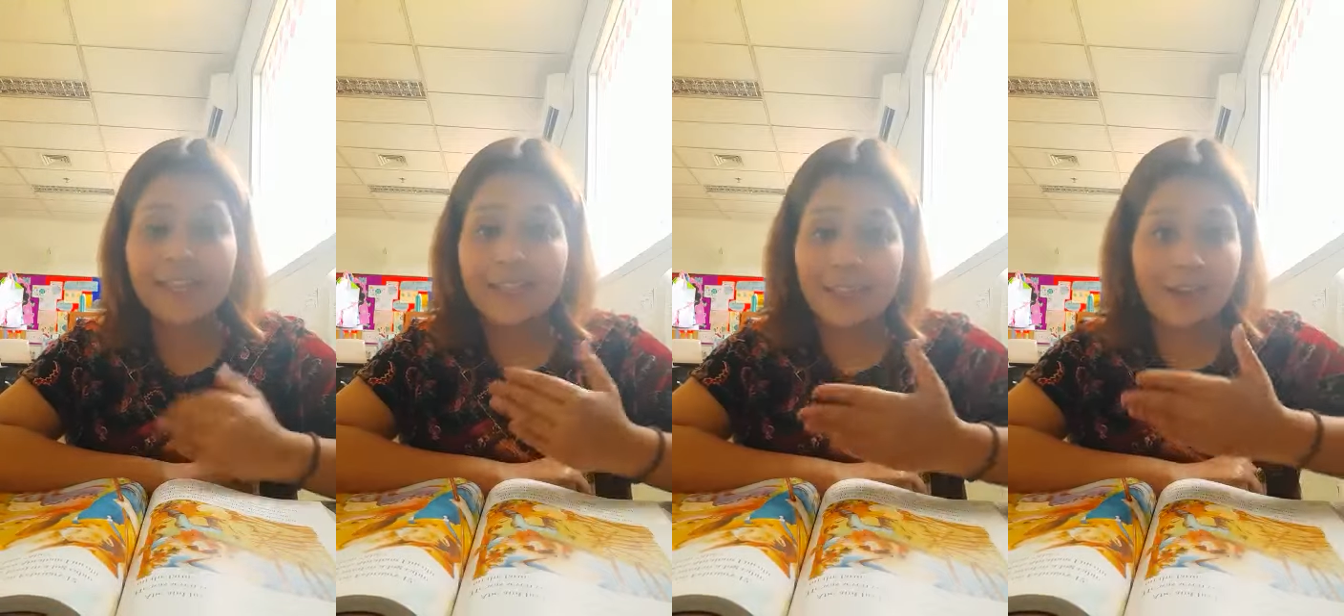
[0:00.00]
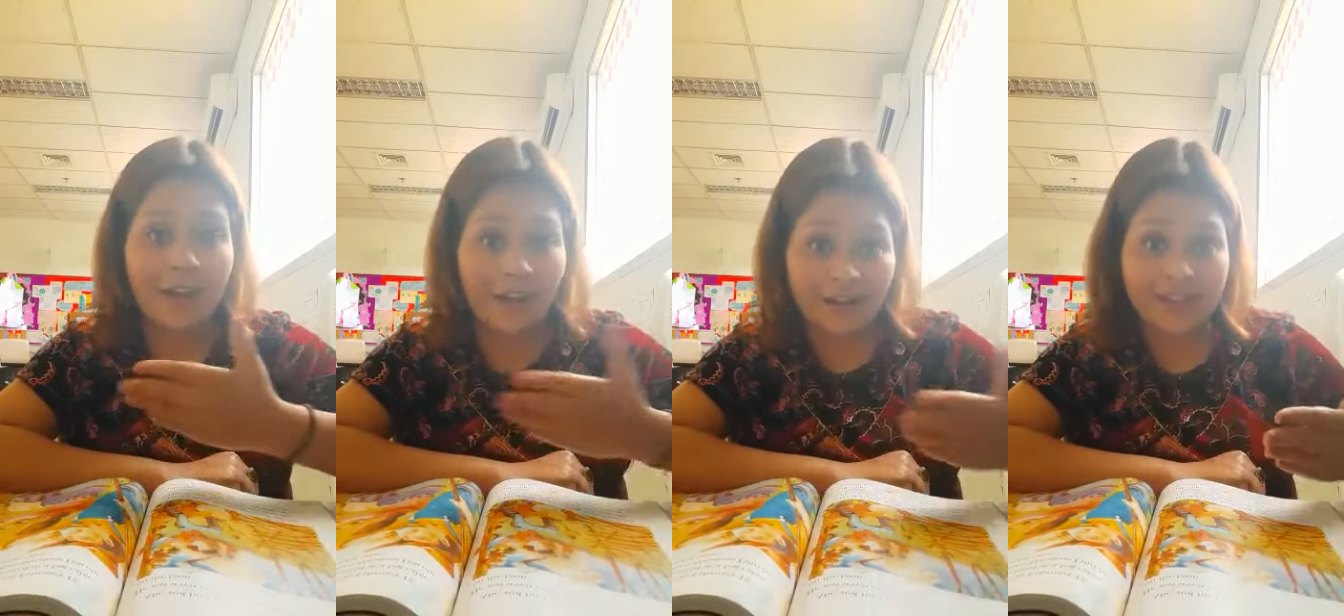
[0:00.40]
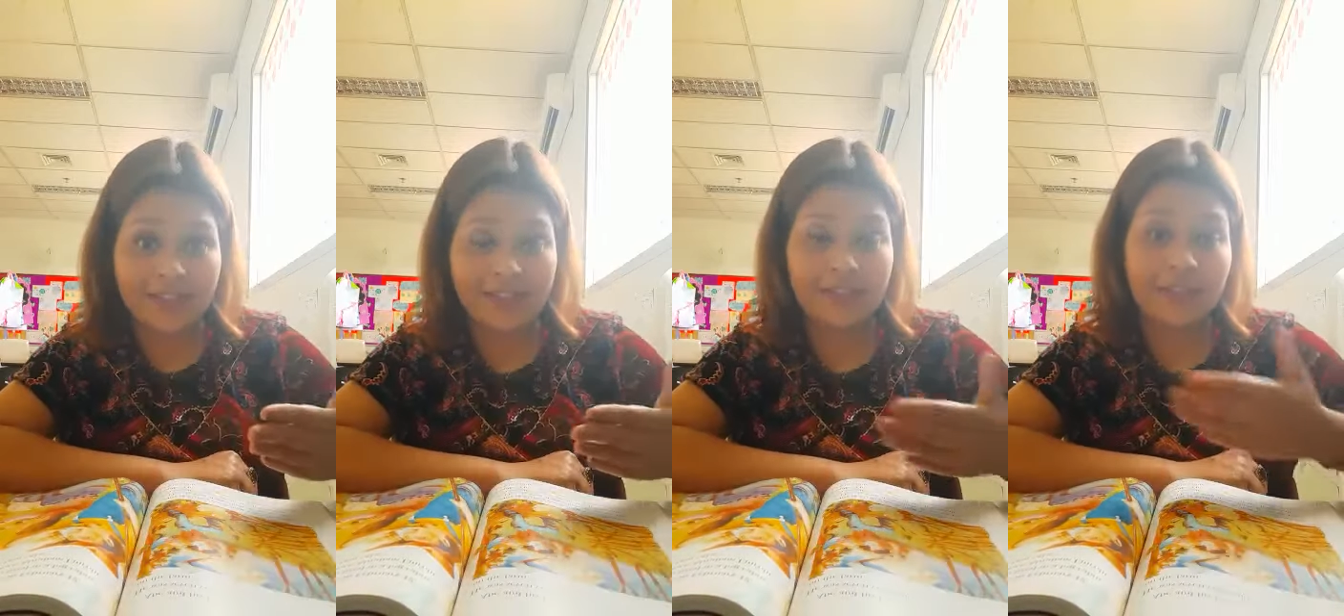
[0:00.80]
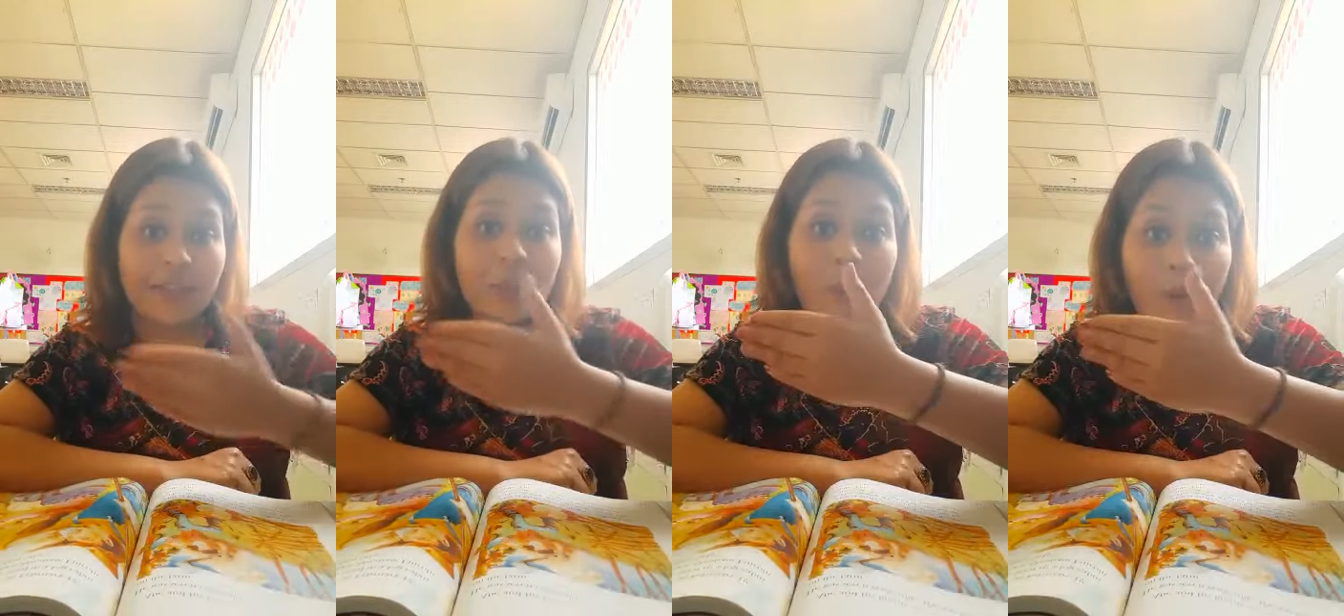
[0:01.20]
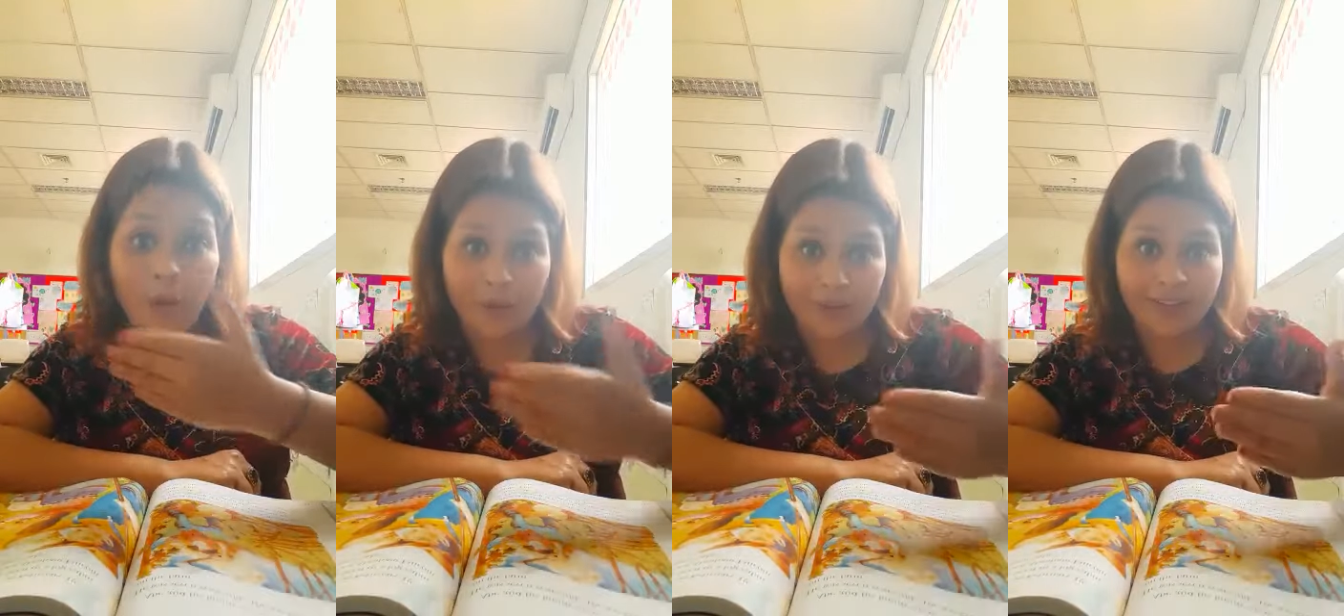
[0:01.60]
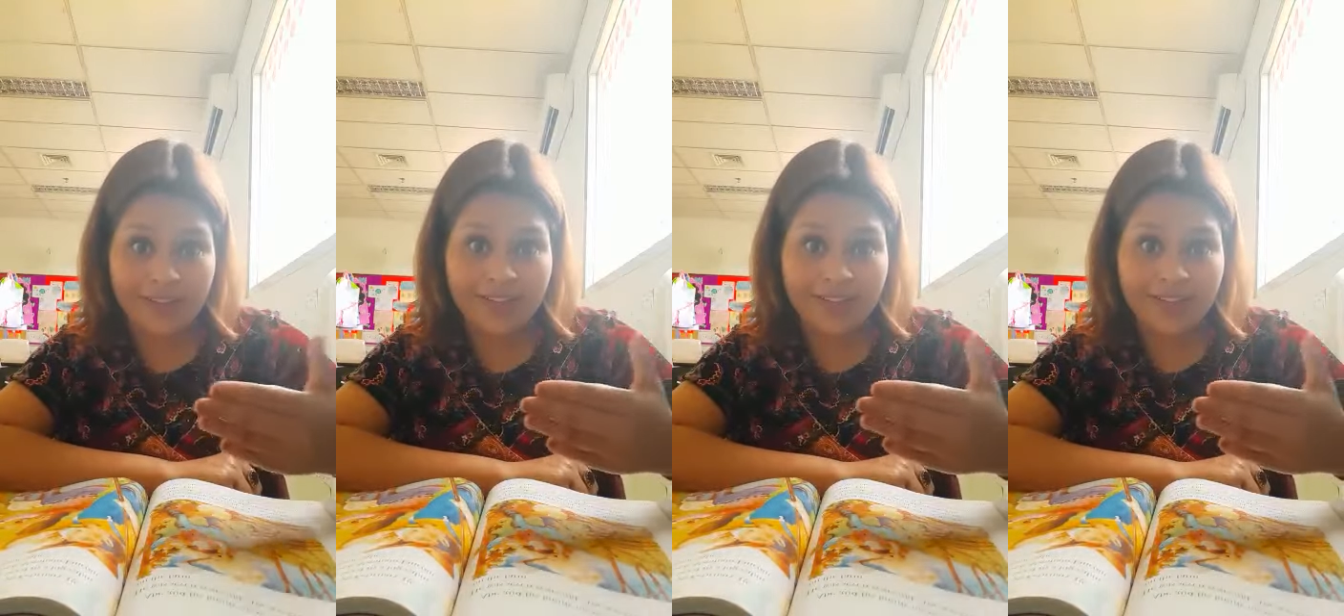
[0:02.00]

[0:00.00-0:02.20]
the guards, the wall